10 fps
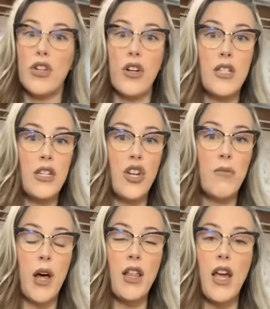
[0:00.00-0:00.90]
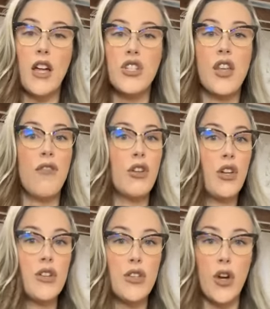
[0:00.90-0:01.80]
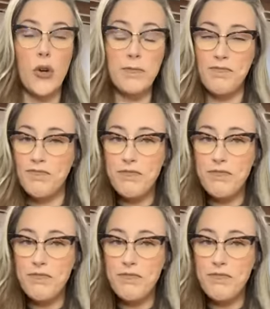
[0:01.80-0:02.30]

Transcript: started teaching balayage several years ago,